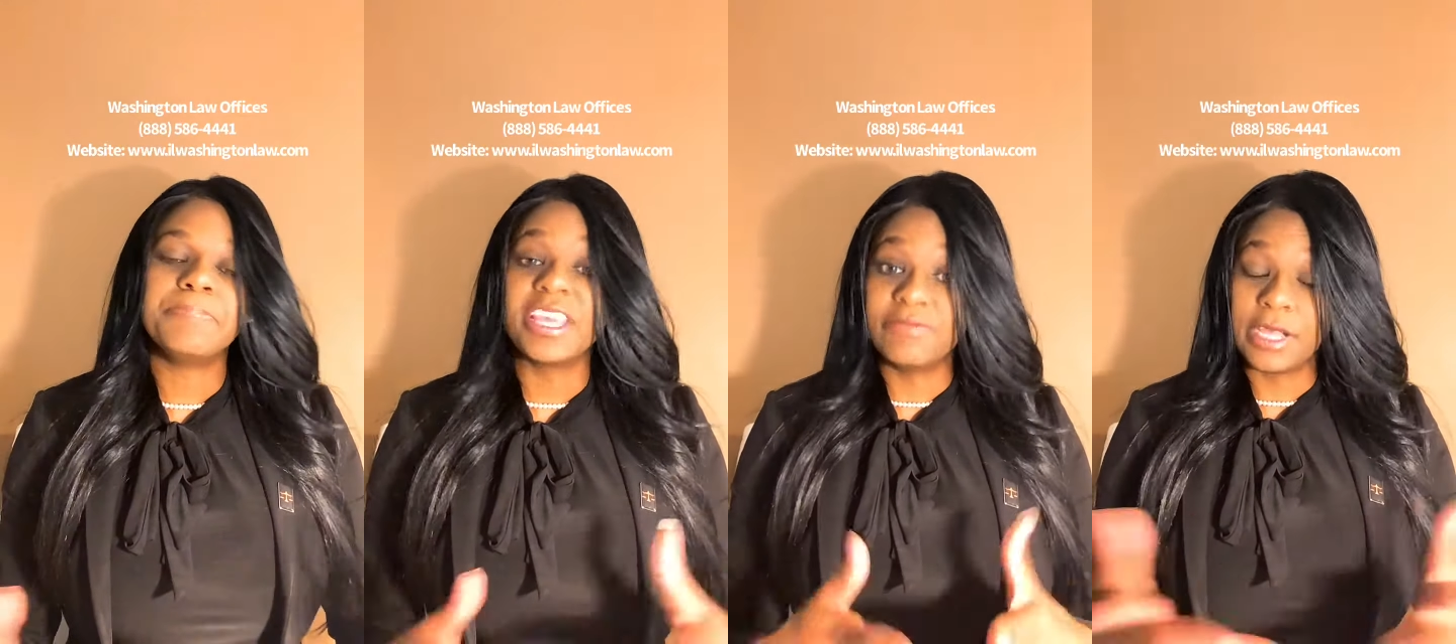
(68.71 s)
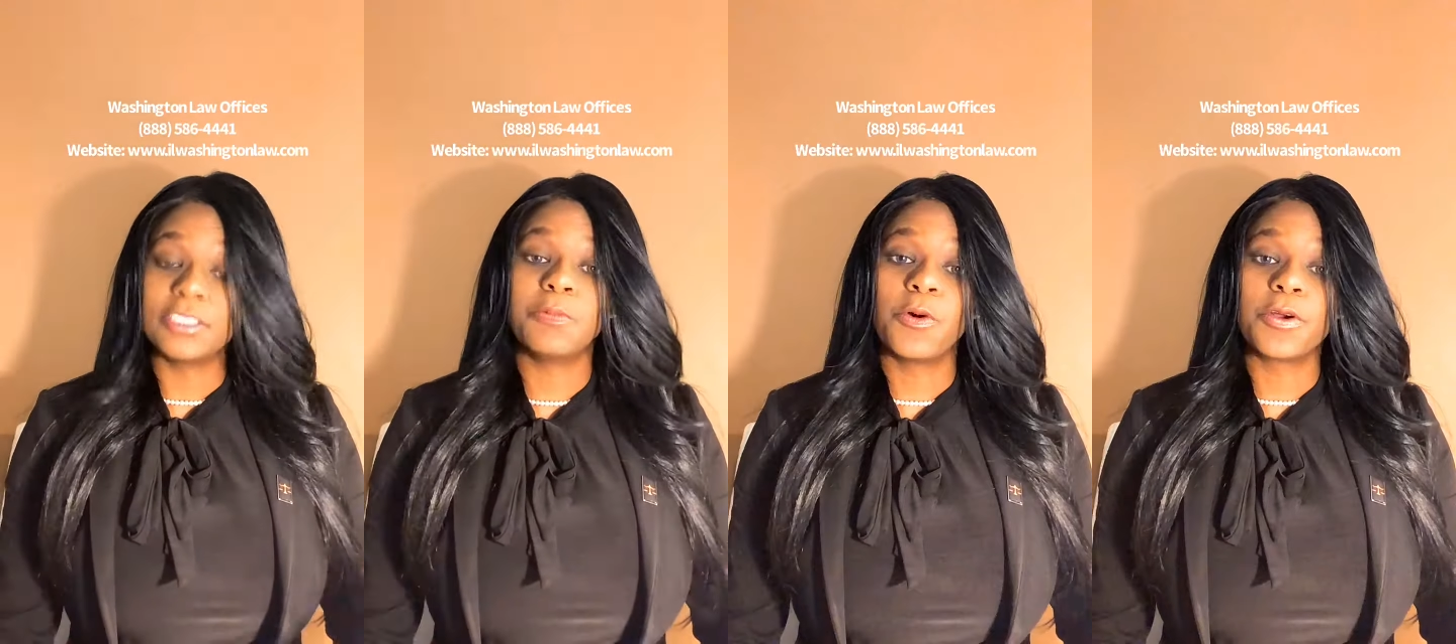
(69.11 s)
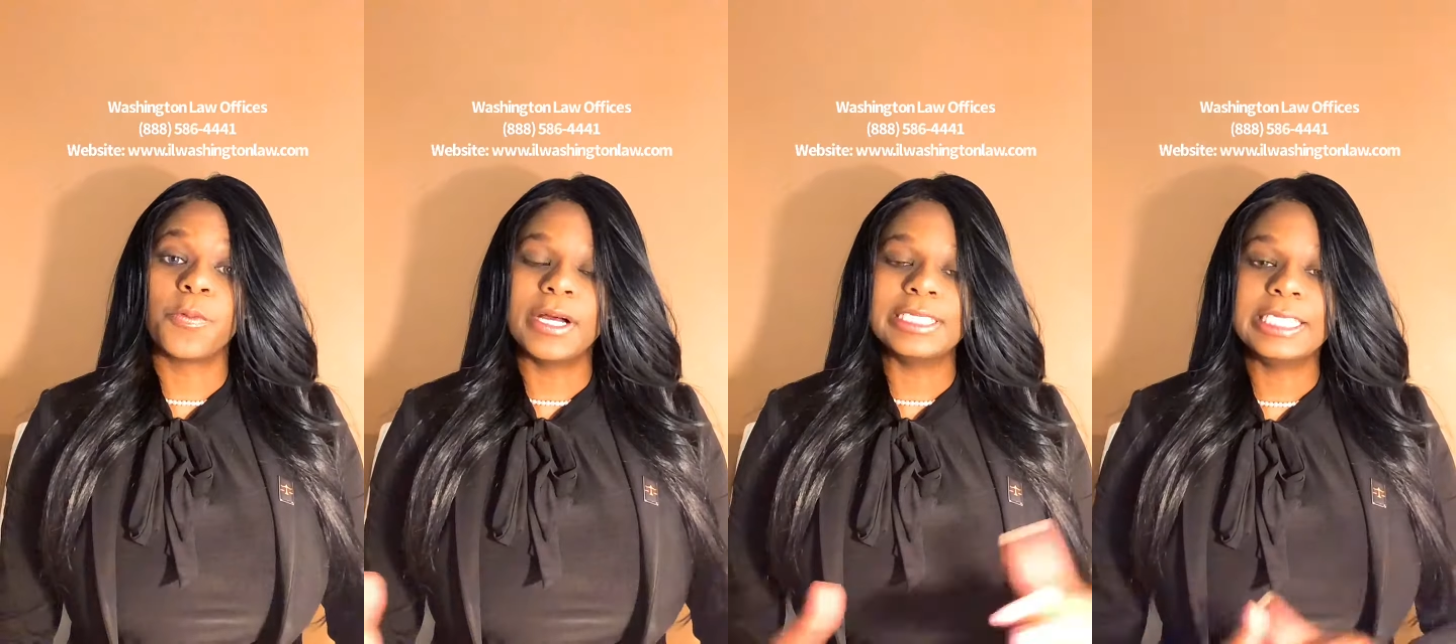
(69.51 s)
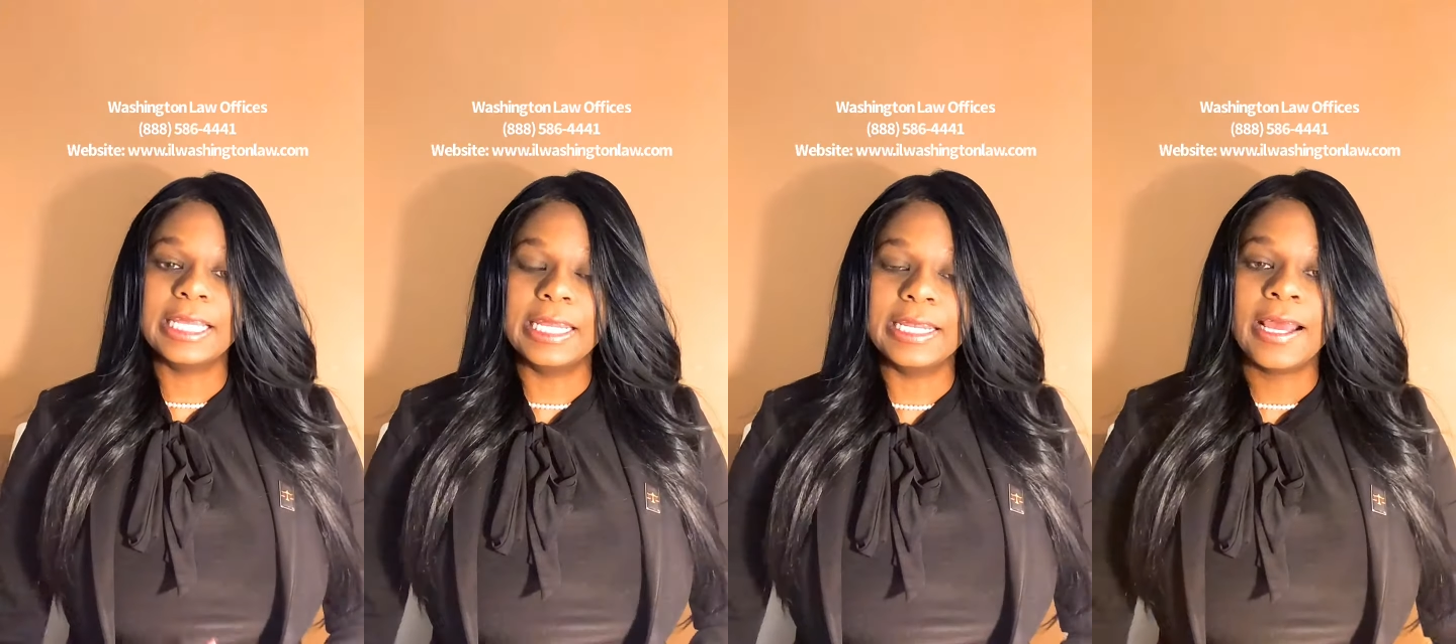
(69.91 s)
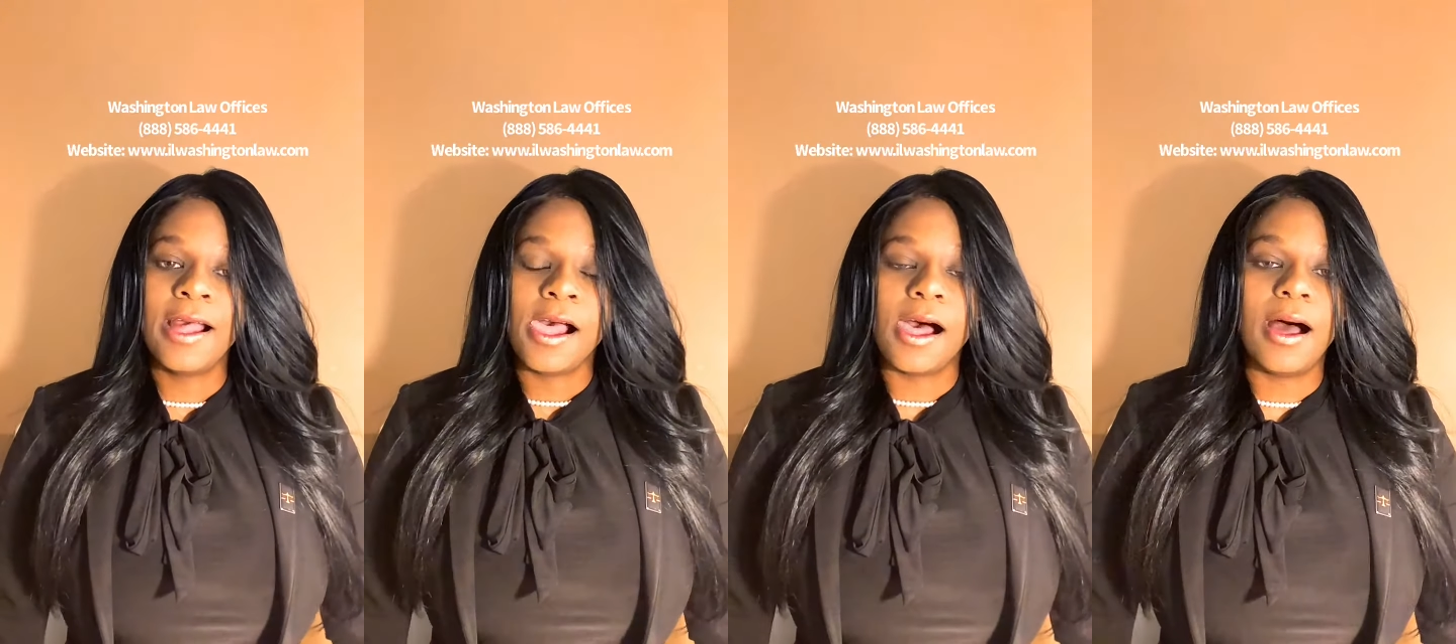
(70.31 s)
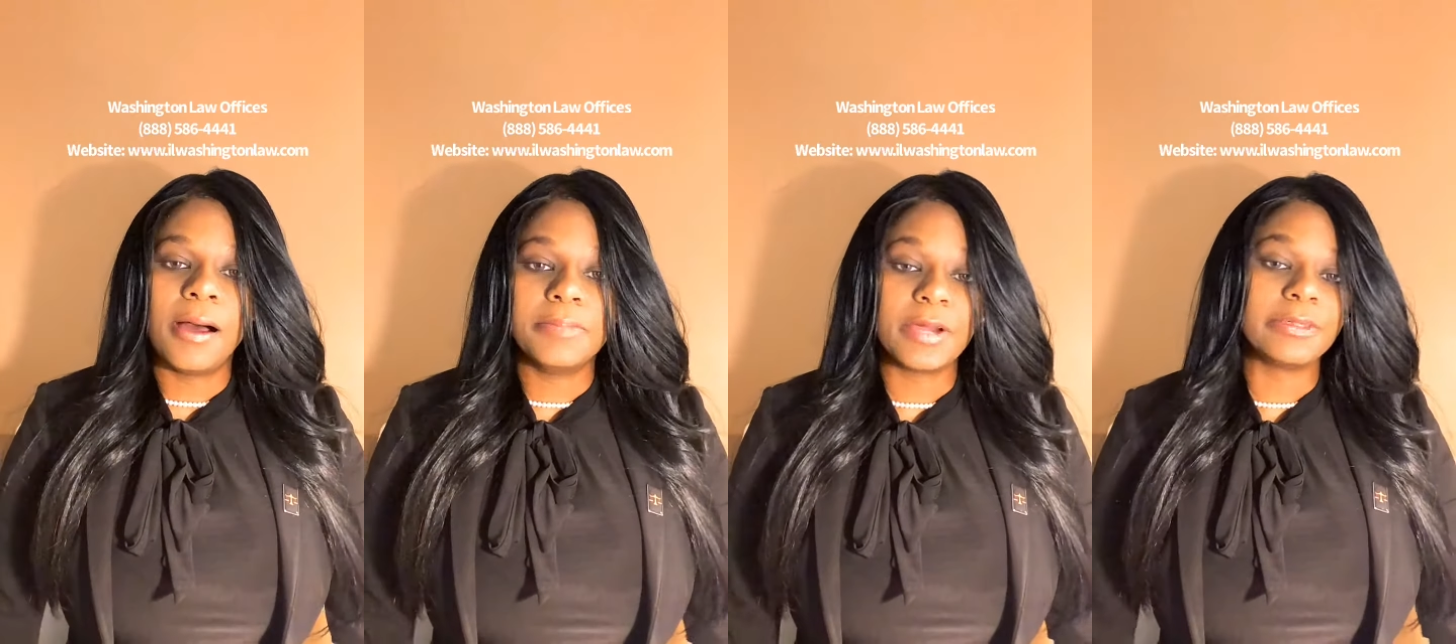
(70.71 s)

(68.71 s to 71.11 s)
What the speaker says: If there's more than one tenant that